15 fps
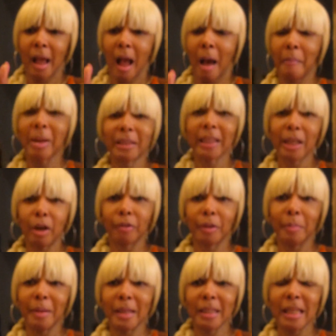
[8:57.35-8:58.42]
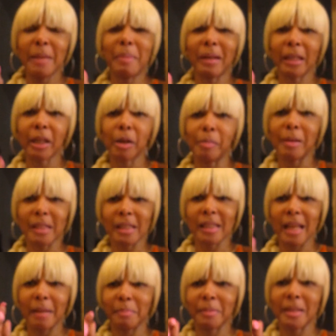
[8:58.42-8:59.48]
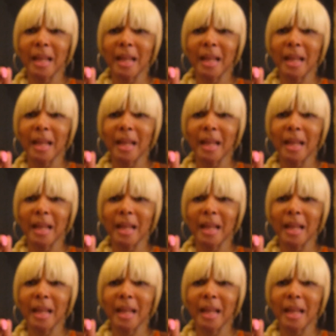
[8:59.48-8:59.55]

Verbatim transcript: I'm about to get off the bus. He about to get the bus same